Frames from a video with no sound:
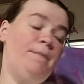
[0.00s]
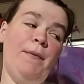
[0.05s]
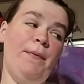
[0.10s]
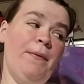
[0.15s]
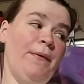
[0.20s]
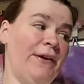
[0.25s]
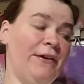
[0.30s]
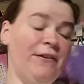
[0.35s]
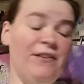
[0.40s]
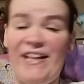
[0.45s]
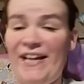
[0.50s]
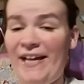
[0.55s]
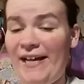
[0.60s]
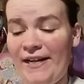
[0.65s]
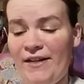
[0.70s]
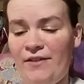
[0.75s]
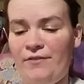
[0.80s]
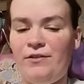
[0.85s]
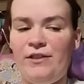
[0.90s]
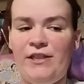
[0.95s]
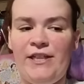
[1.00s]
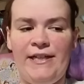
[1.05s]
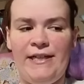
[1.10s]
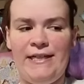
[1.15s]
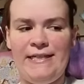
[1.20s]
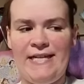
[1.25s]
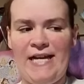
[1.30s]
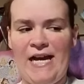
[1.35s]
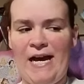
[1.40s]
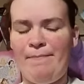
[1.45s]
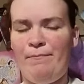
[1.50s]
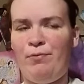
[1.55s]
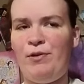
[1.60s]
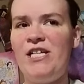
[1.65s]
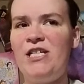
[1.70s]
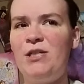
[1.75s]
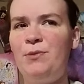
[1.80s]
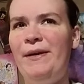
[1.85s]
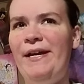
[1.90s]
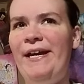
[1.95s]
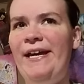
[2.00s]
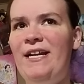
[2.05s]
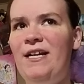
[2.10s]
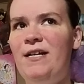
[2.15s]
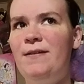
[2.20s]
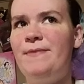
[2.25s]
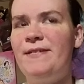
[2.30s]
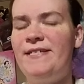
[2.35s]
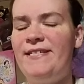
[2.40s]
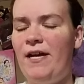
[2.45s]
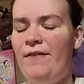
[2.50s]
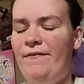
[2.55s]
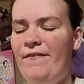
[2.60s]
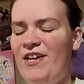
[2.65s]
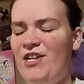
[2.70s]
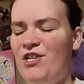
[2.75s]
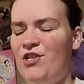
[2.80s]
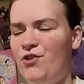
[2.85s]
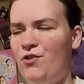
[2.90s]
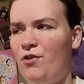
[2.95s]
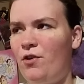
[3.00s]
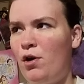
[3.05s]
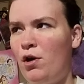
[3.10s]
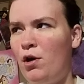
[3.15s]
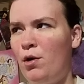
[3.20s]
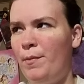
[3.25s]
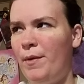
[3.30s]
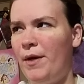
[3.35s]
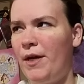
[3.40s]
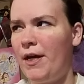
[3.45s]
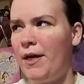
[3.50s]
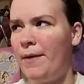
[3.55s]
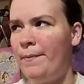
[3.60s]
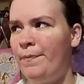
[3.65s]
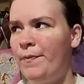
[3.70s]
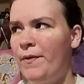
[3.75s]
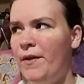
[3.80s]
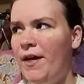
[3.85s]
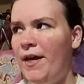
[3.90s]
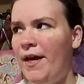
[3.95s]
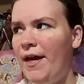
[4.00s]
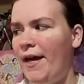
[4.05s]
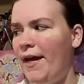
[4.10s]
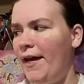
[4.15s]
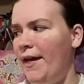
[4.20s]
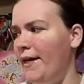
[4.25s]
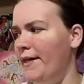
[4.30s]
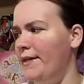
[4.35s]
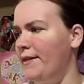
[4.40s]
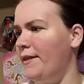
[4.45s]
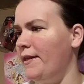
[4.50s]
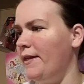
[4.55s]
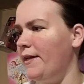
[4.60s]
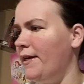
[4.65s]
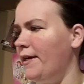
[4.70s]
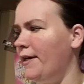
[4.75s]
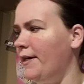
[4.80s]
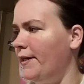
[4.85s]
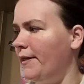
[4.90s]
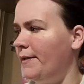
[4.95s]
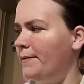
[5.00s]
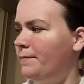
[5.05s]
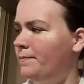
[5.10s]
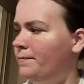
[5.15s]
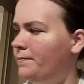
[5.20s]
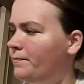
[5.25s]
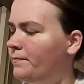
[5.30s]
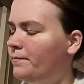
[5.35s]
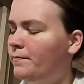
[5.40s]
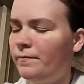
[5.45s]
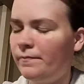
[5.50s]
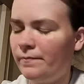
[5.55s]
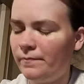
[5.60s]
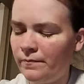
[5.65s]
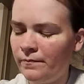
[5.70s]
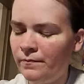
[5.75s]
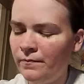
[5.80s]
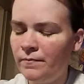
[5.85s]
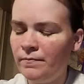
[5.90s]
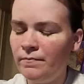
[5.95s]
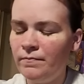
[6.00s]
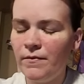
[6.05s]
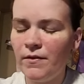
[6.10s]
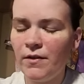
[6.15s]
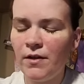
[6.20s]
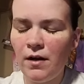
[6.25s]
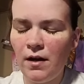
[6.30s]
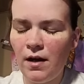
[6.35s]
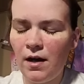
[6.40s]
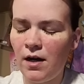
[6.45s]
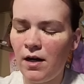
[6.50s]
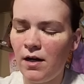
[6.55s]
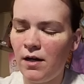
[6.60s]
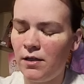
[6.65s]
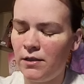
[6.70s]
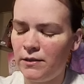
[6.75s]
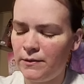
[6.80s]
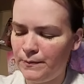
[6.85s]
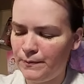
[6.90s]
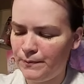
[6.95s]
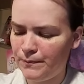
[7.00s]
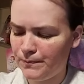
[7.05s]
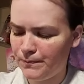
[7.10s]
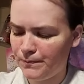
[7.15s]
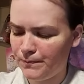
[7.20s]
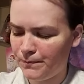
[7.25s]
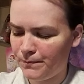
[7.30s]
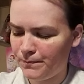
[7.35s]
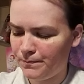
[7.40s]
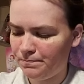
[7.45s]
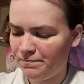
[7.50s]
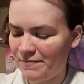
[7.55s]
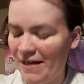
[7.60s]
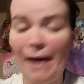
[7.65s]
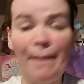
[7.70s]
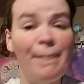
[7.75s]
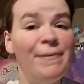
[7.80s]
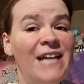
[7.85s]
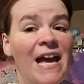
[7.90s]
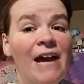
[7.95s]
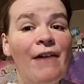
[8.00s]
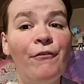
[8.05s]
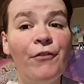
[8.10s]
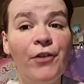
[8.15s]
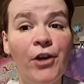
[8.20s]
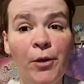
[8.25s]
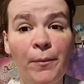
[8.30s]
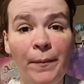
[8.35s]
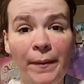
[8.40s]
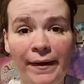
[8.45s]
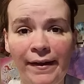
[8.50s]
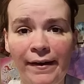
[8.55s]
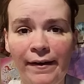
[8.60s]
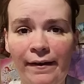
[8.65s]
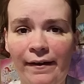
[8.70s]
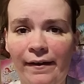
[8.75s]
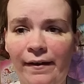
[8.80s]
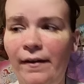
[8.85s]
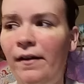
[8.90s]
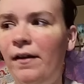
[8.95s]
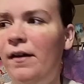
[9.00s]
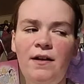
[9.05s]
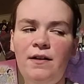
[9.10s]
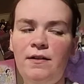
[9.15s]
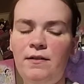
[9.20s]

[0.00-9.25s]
But we really had a really good time. Plus we hit up the Salvation Army and the um, Habitat for Humanity.